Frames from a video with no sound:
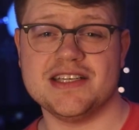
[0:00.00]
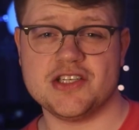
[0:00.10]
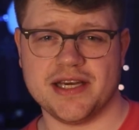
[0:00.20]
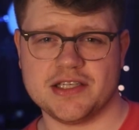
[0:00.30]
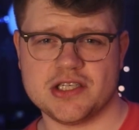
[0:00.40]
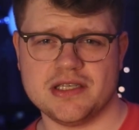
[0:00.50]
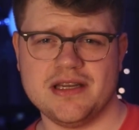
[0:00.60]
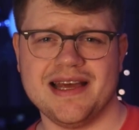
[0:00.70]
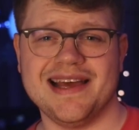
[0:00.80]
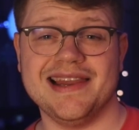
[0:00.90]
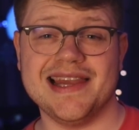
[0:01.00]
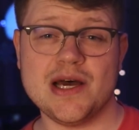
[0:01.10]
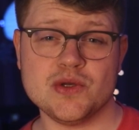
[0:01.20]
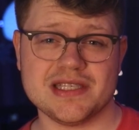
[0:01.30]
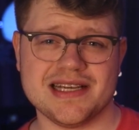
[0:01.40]
Injection
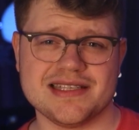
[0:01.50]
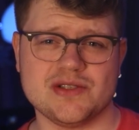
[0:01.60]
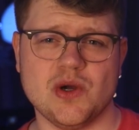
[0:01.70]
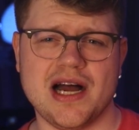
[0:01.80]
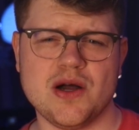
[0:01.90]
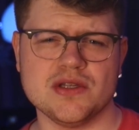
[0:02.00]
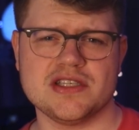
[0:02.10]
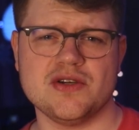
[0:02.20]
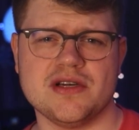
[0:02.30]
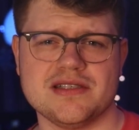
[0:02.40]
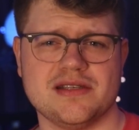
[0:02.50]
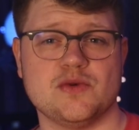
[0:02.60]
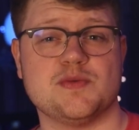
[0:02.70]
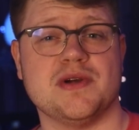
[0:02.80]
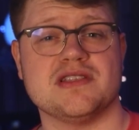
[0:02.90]
allows us to outsource the
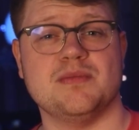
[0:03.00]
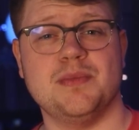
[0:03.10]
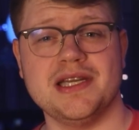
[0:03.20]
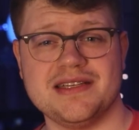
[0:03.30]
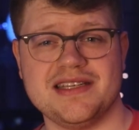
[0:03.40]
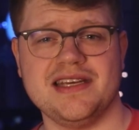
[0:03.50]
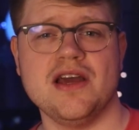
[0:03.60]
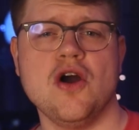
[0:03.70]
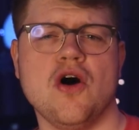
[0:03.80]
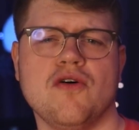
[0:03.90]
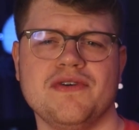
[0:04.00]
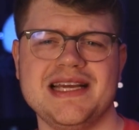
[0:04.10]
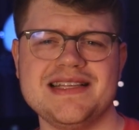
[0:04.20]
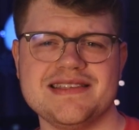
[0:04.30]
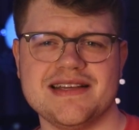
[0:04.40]
responsibility of
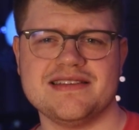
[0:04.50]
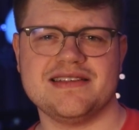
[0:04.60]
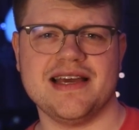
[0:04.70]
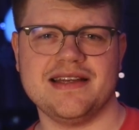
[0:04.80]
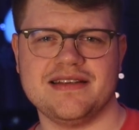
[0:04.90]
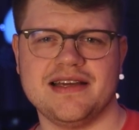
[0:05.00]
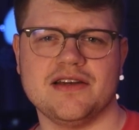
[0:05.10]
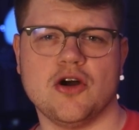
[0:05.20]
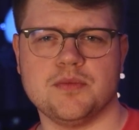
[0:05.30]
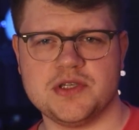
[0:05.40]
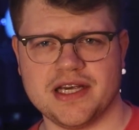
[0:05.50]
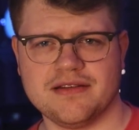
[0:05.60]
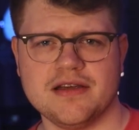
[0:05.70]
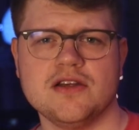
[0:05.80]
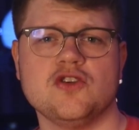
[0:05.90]
instantiating an
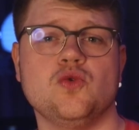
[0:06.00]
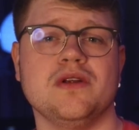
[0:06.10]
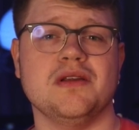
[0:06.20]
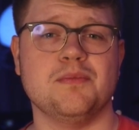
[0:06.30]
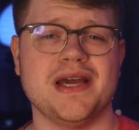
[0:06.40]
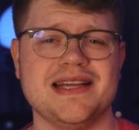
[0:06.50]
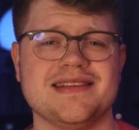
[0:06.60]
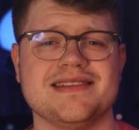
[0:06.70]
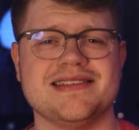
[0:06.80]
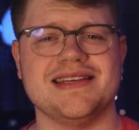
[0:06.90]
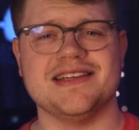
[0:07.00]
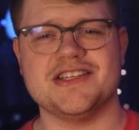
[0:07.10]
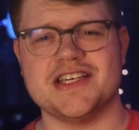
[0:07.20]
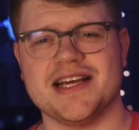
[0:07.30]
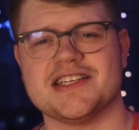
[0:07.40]
object to a Dependency
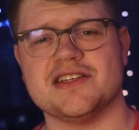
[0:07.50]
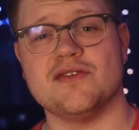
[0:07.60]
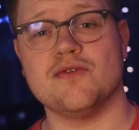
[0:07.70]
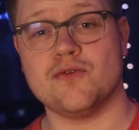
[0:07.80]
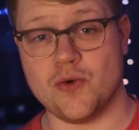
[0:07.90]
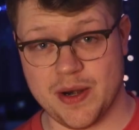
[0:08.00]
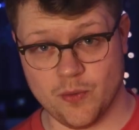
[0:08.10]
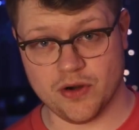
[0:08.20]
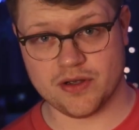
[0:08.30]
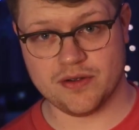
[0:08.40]
Injection framework.